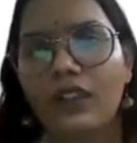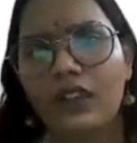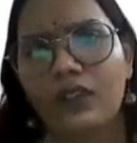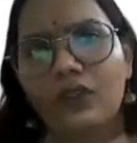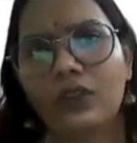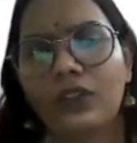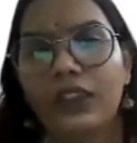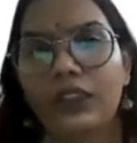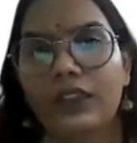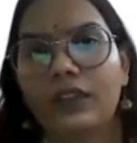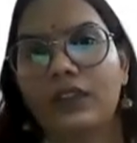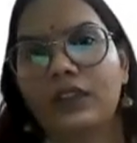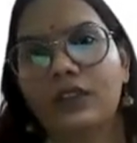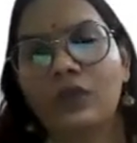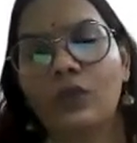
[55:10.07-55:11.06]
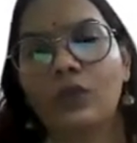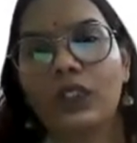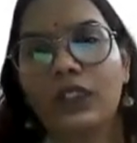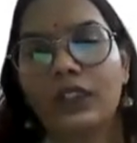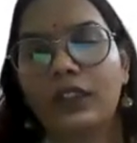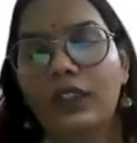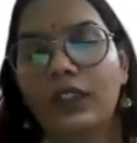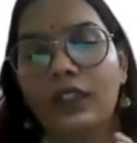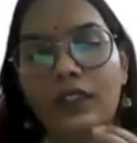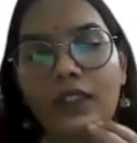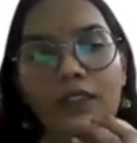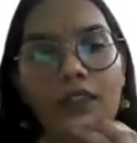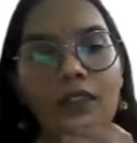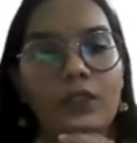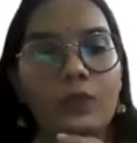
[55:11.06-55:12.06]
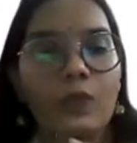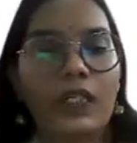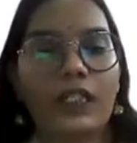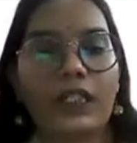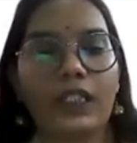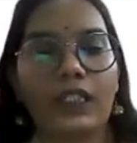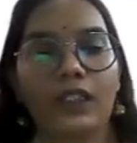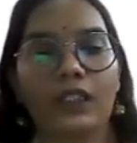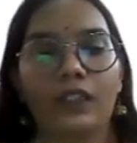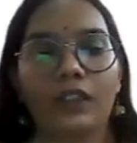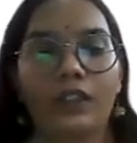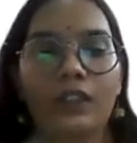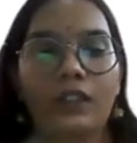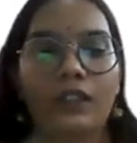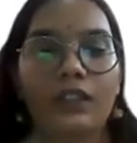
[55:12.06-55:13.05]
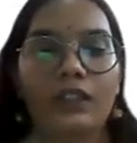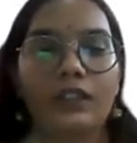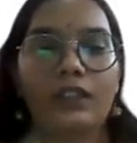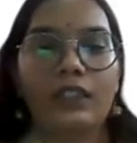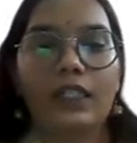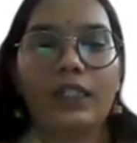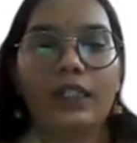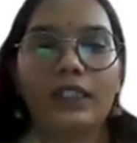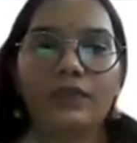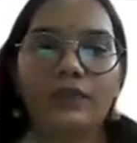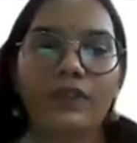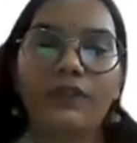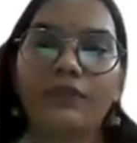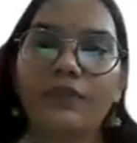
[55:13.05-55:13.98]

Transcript: So the total in this 20 slides, we have